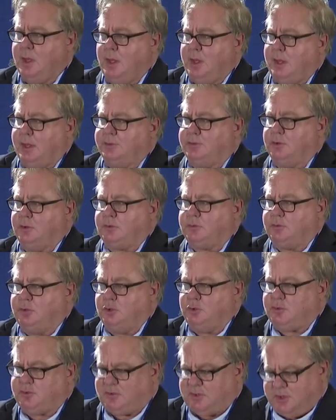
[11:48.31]
It took
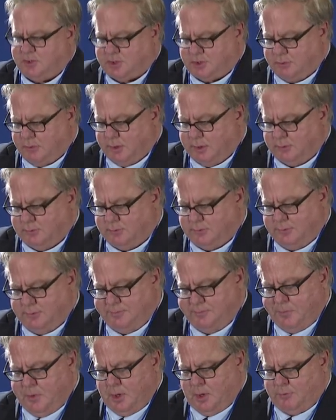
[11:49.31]
two centuries
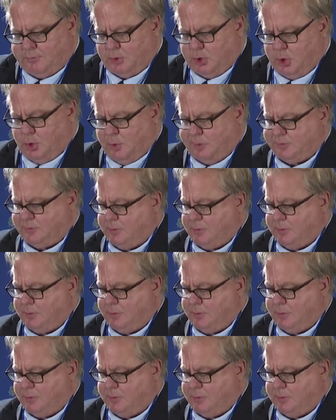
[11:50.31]
for the U.S.